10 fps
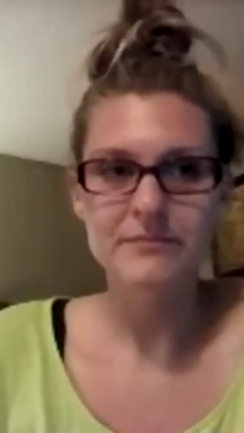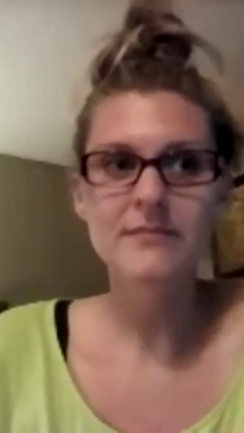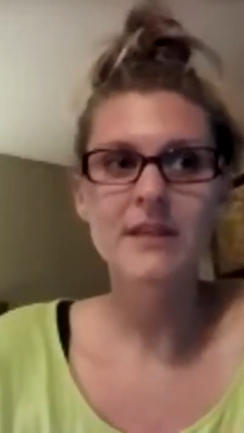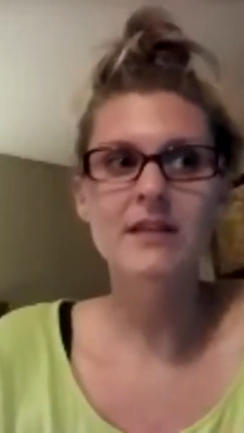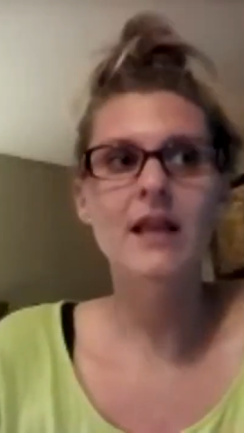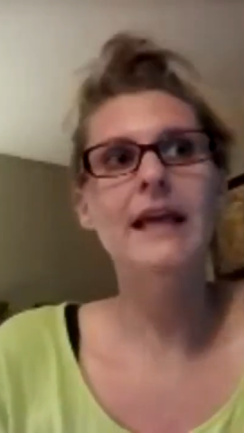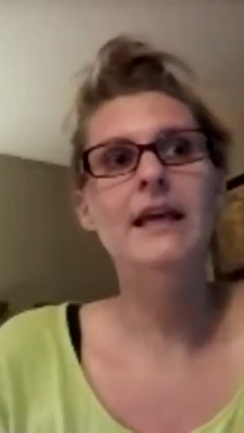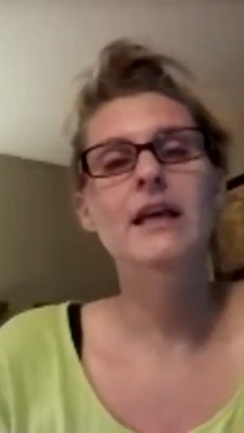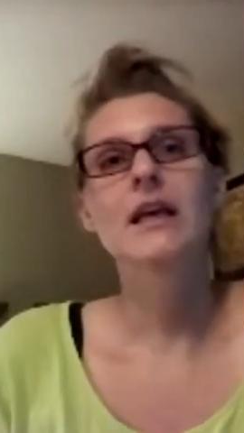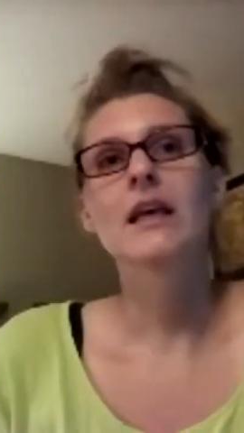
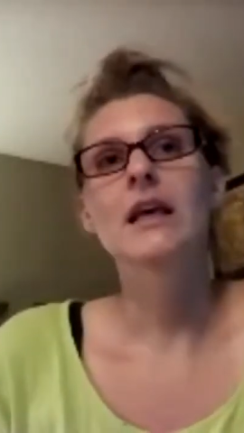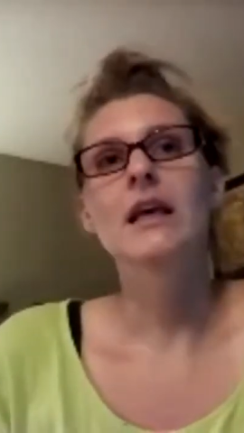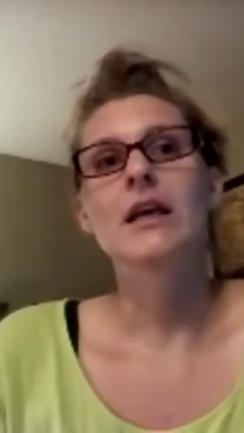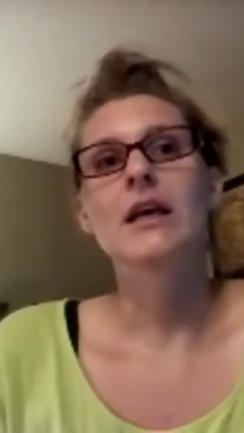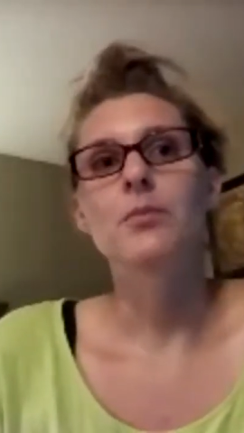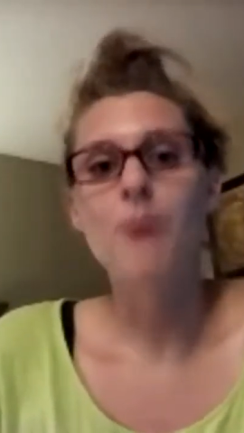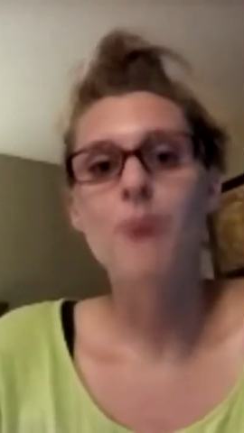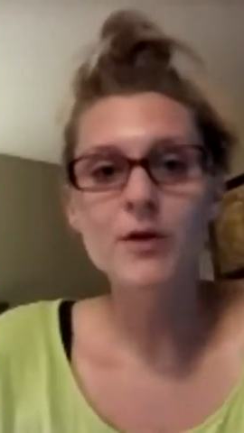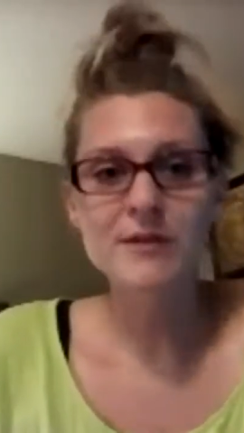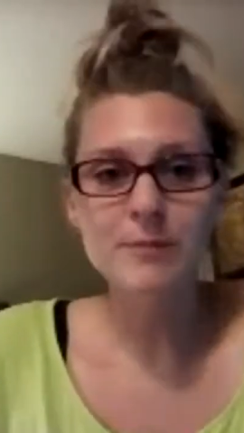Like,
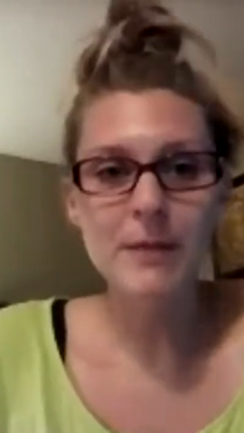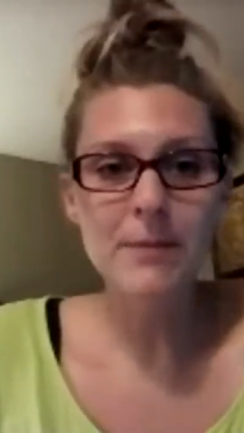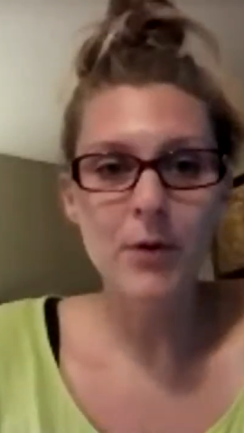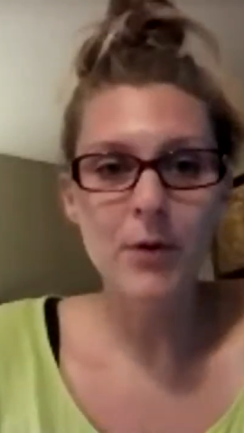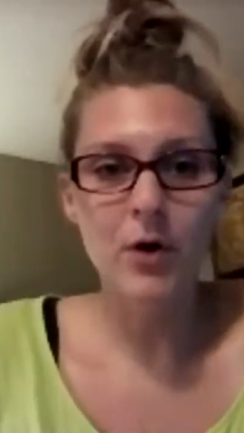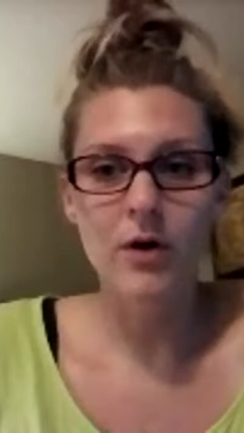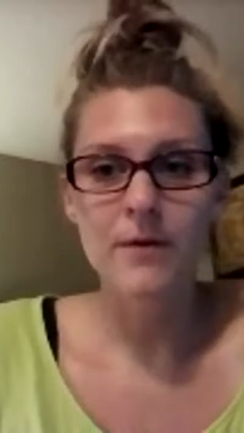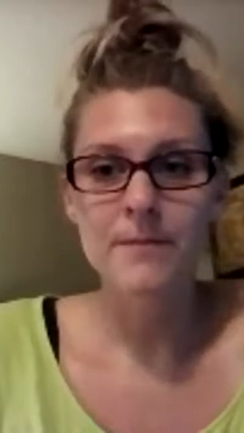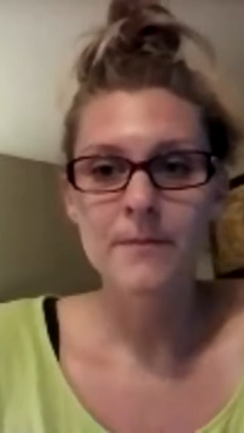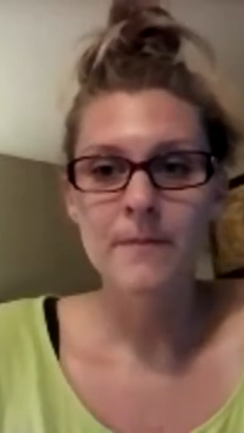most people
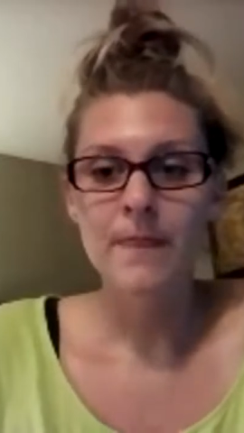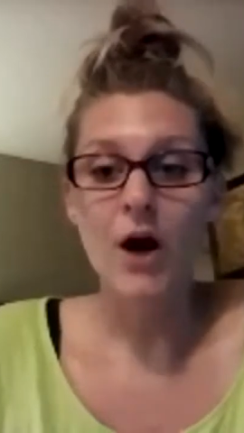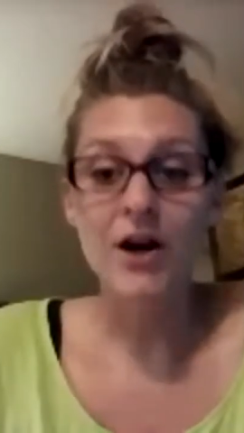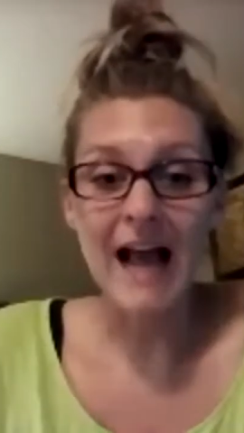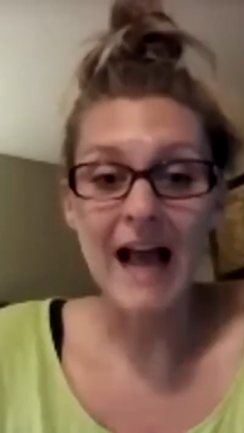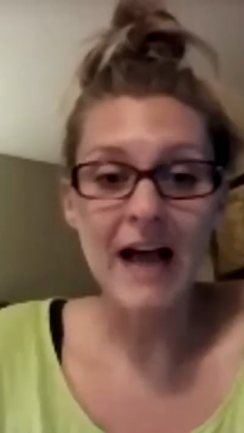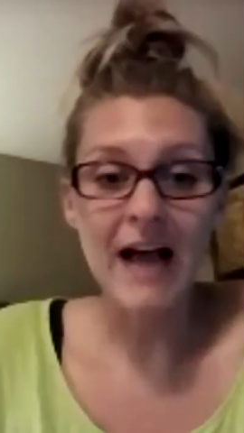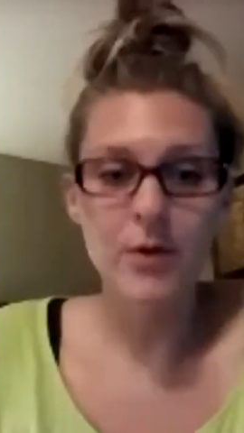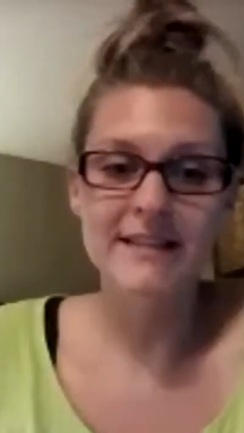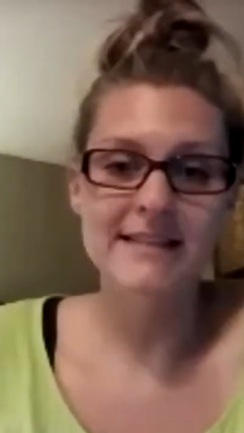are not
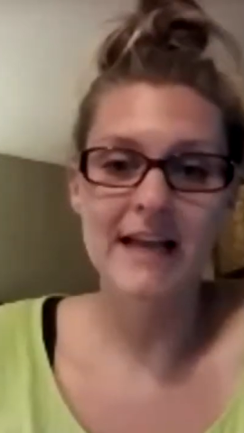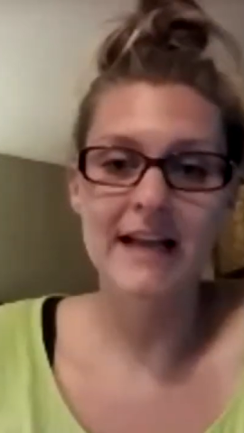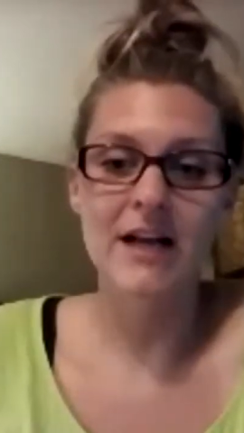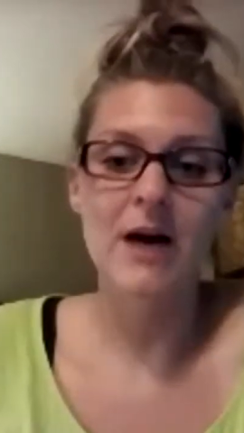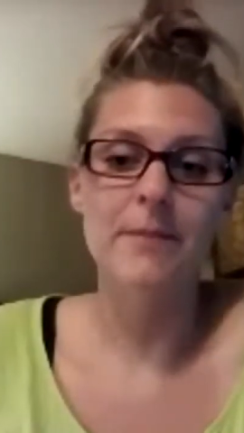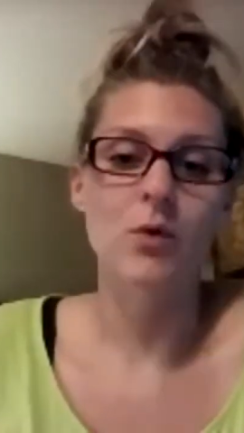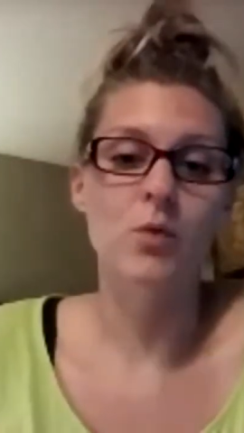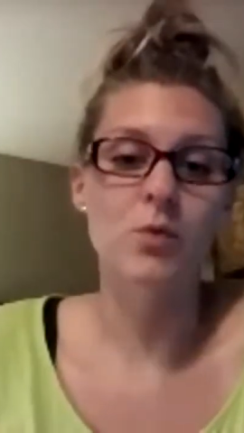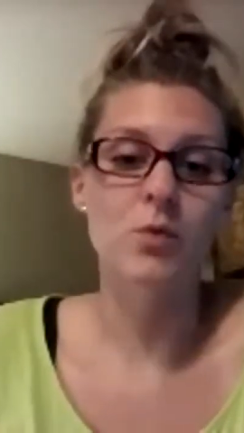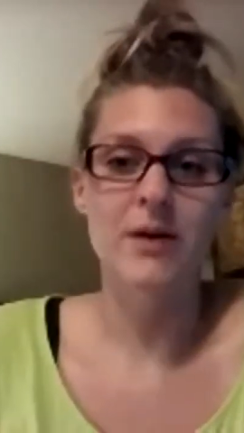going to sign up
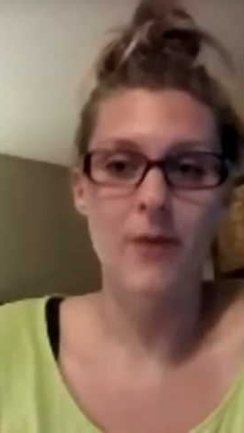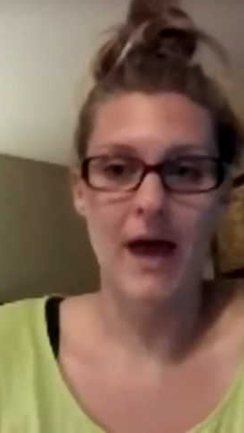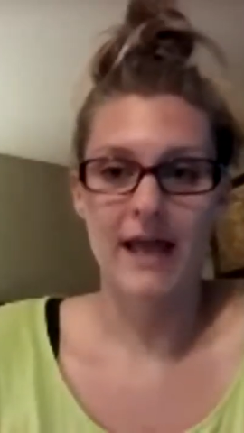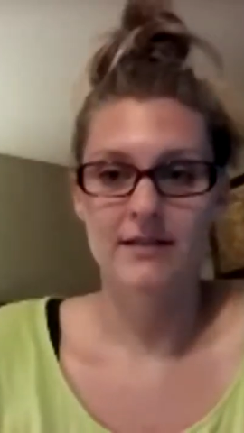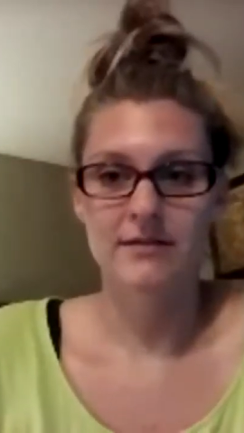right away.